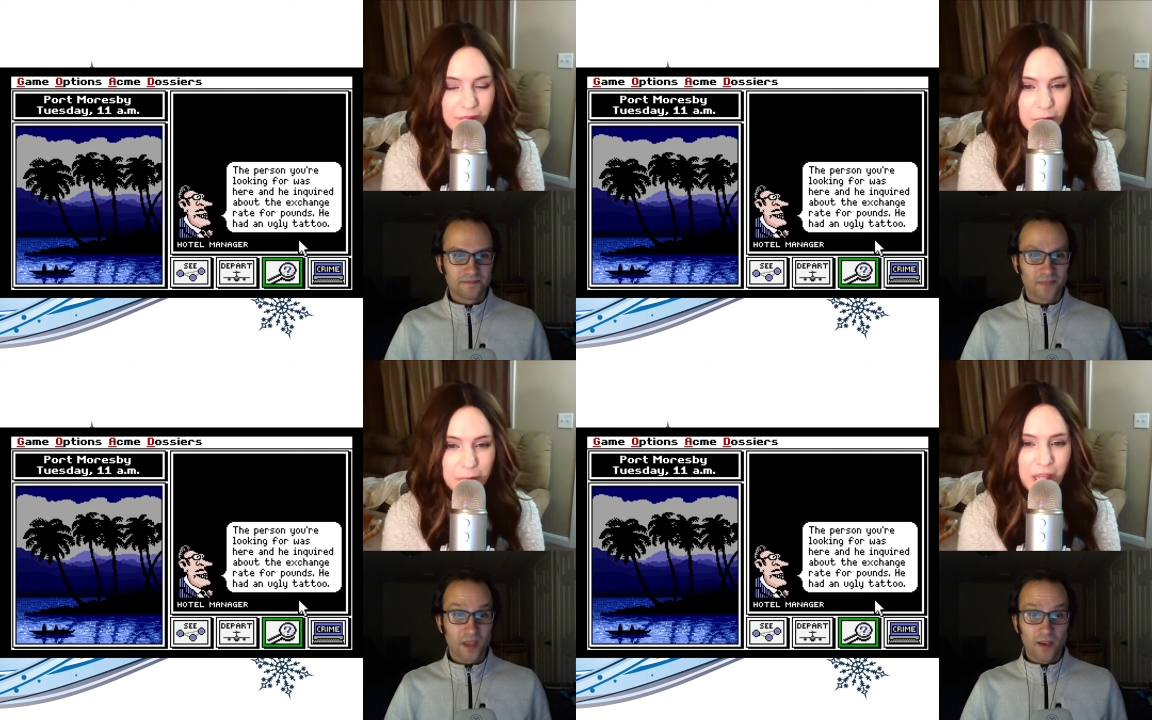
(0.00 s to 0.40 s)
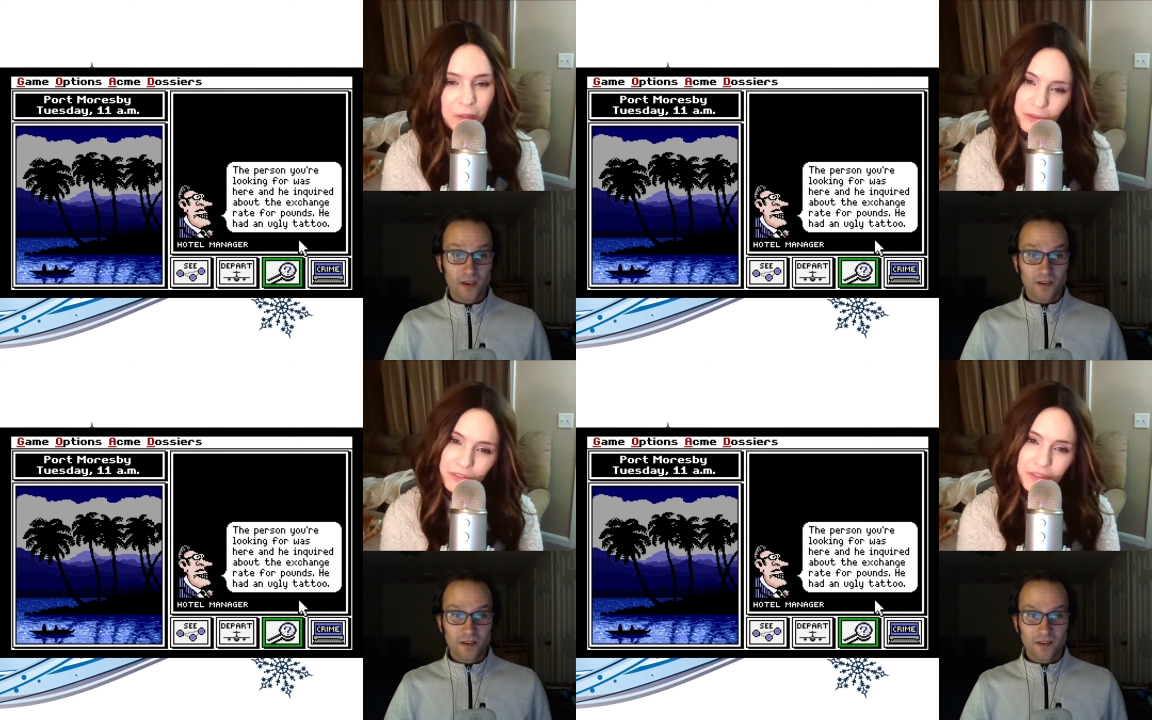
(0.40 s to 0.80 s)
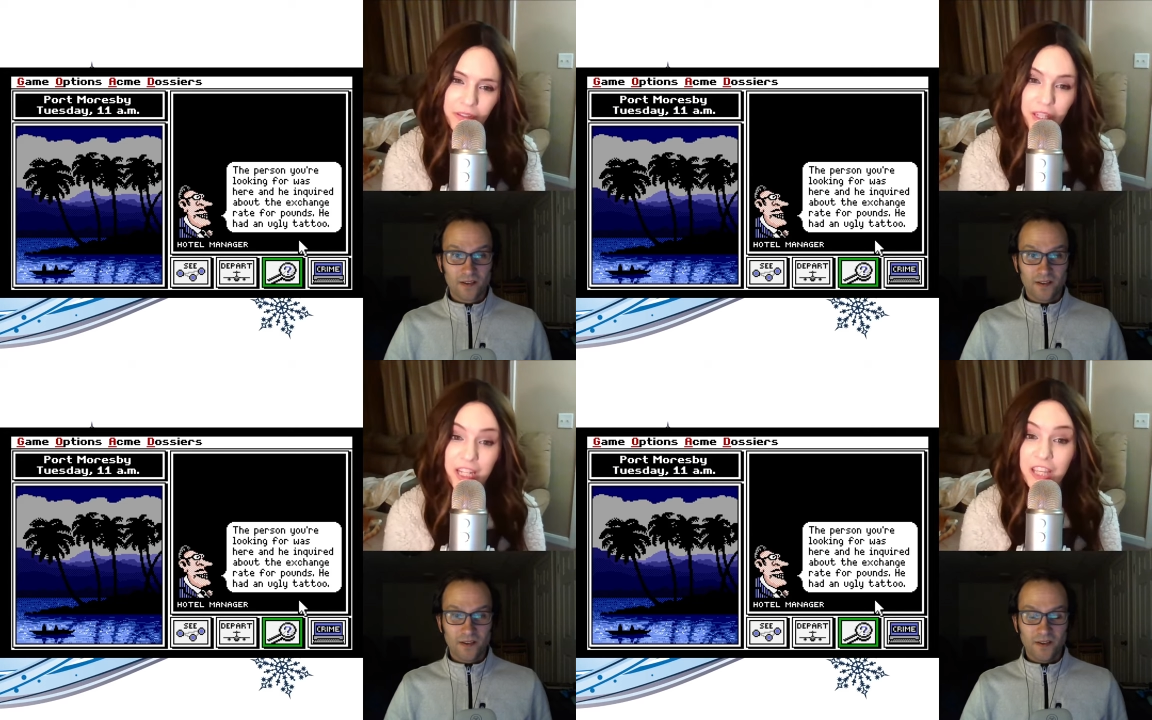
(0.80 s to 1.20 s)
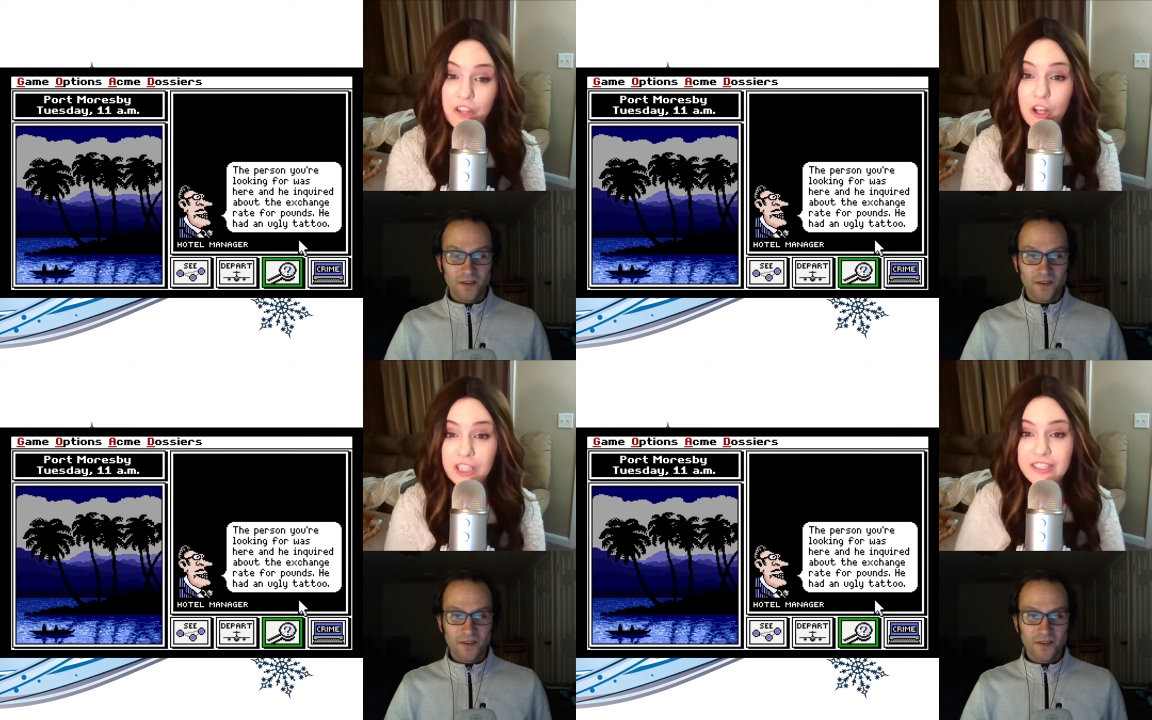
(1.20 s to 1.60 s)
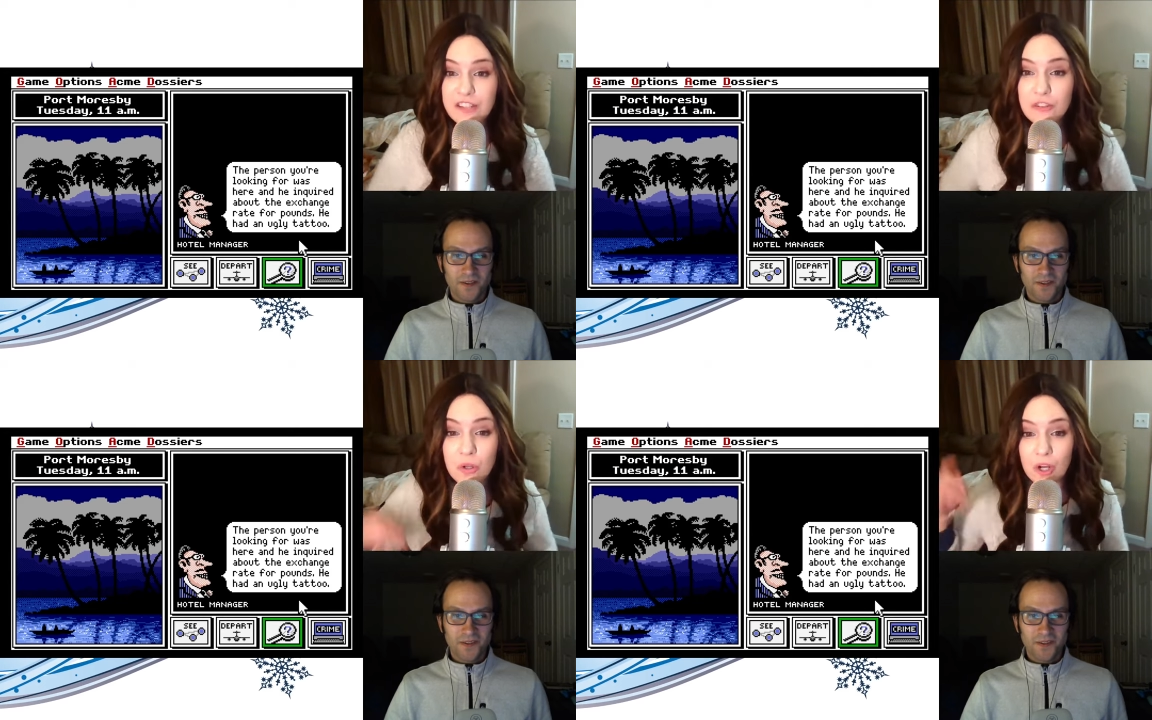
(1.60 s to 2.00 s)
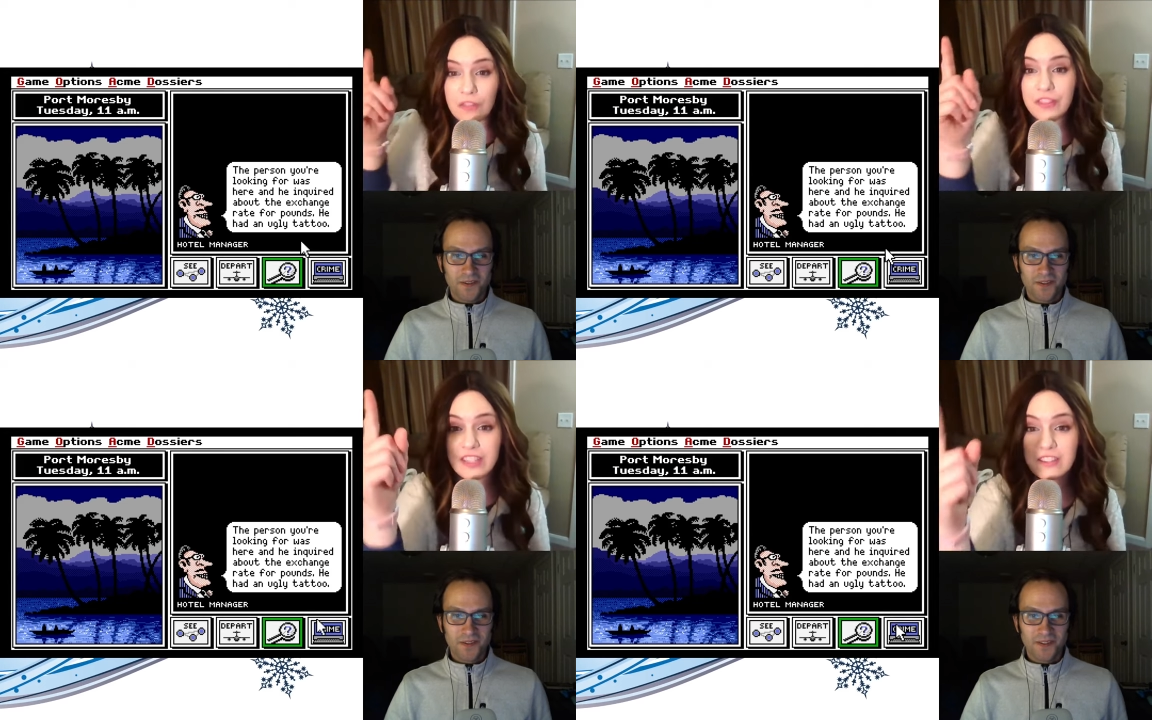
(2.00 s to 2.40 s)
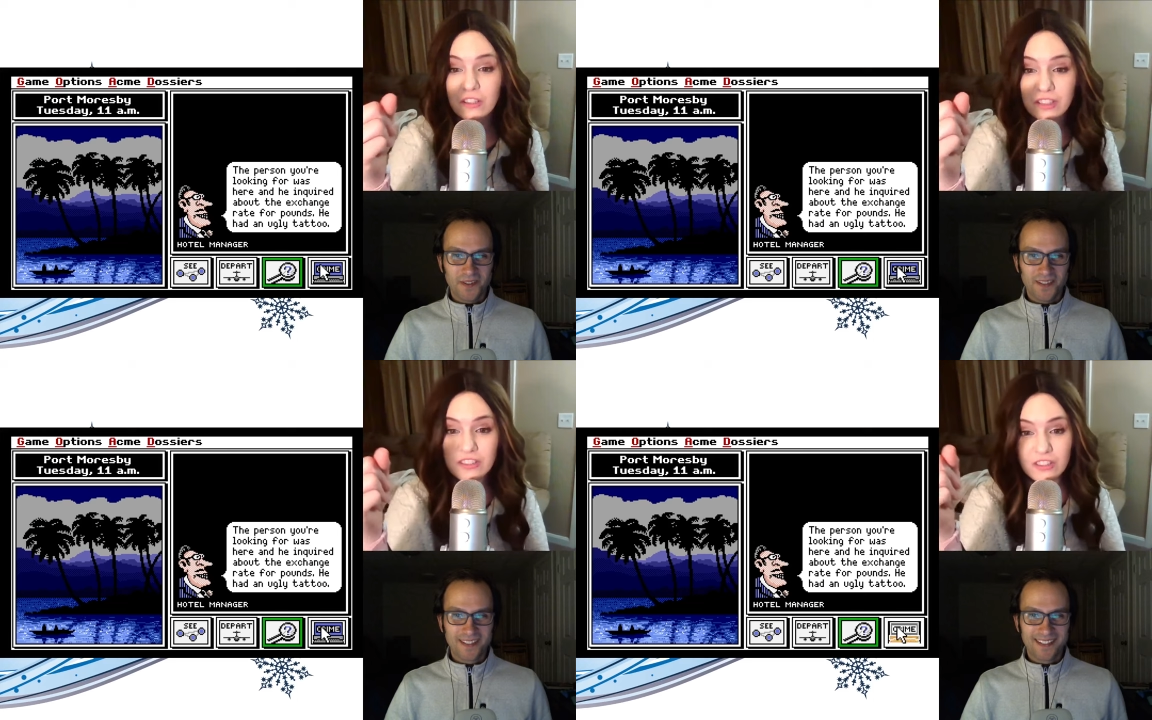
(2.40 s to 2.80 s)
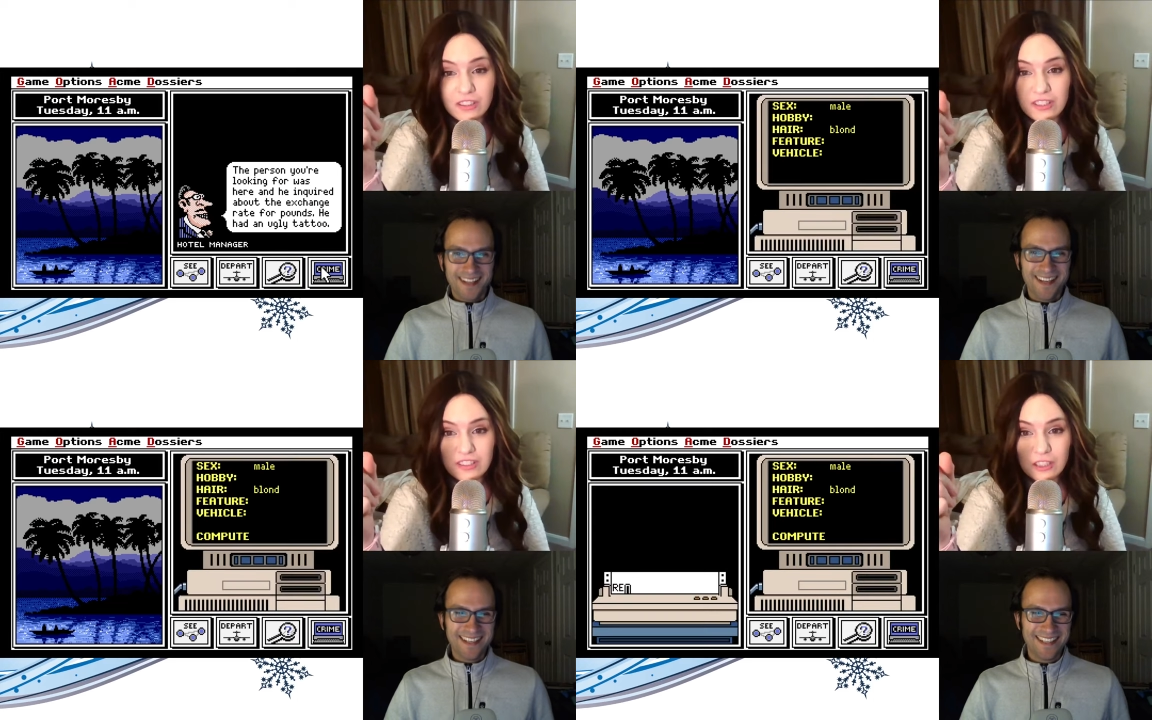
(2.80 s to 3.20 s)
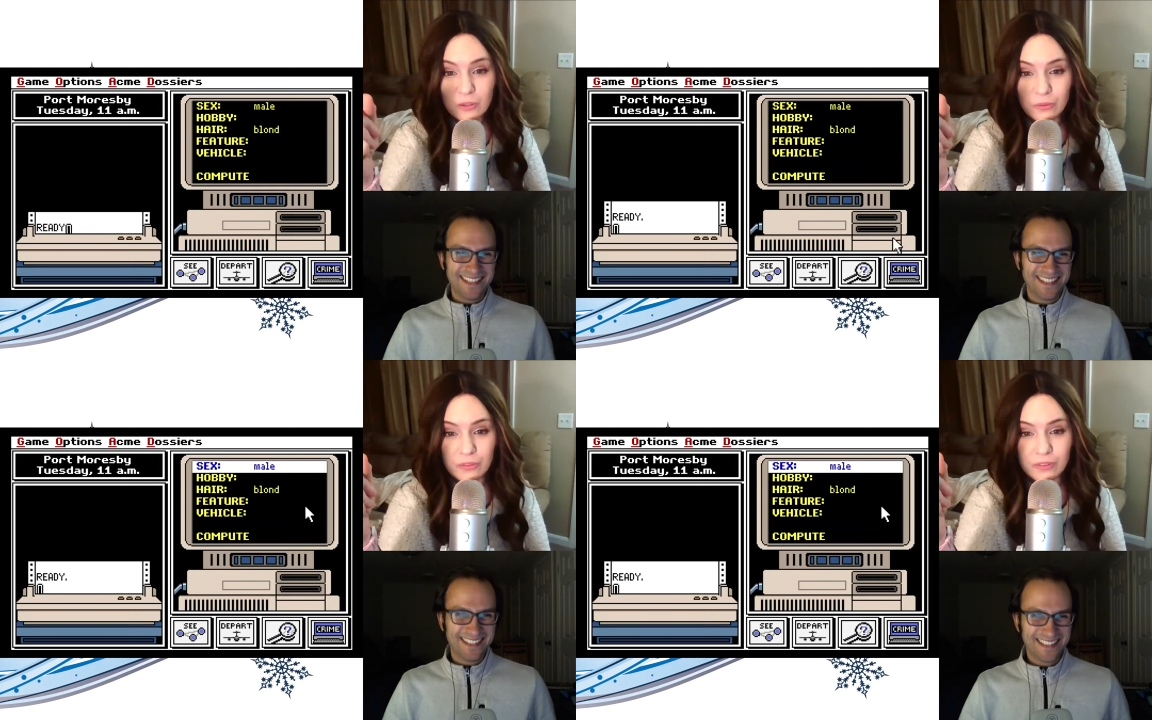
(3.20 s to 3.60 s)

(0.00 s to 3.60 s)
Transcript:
Speaker 1: Pounds. And he has an ugly tattoo. Oh. That's a that's a that's a clue.